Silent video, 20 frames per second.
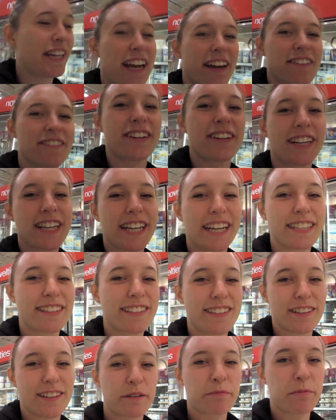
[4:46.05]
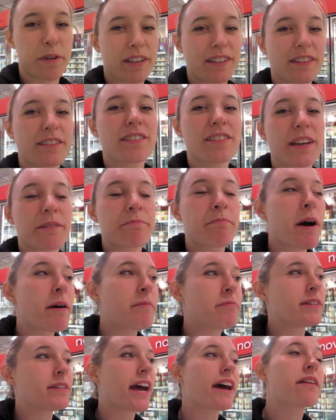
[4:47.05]
came here to get dessert because it was like,
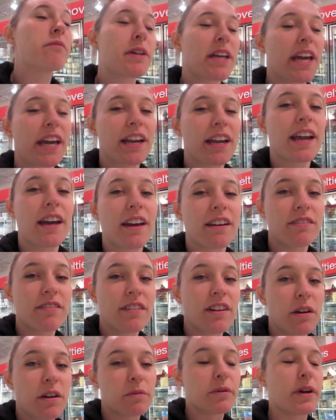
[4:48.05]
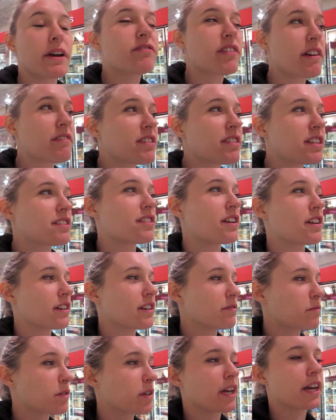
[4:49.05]
Mom, Dad, we can't have, we have to have dessert.
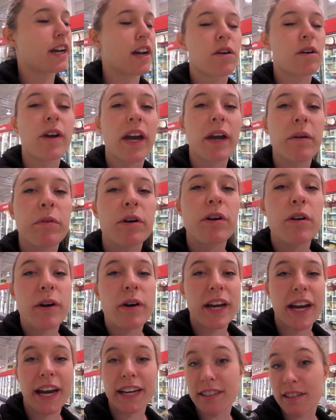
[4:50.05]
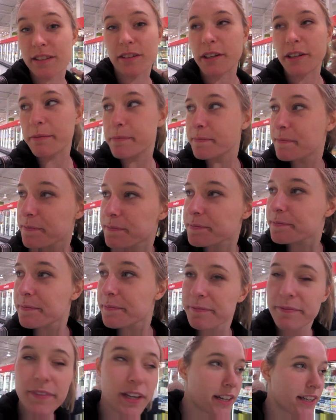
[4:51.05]
And we're like, okay, we'll go get ice cream.
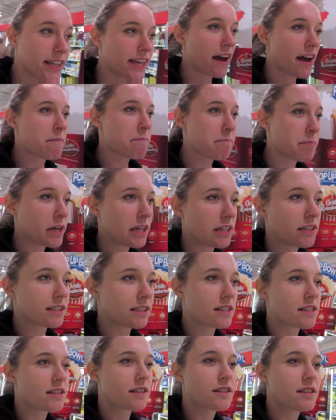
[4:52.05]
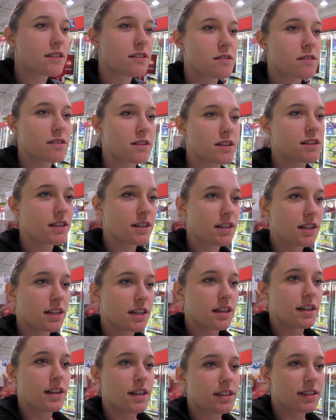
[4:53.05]
Yep, this is,
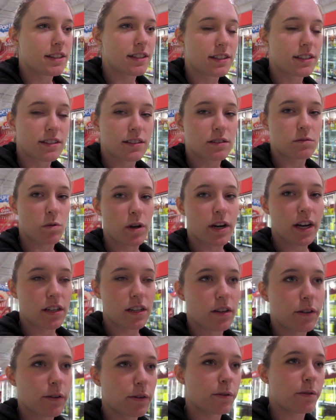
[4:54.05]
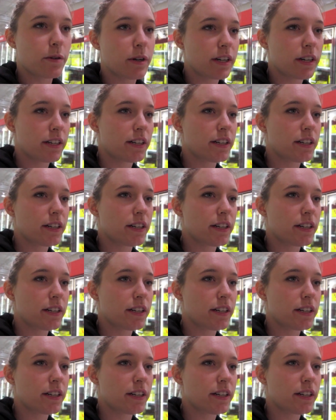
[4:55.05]
this is what I do.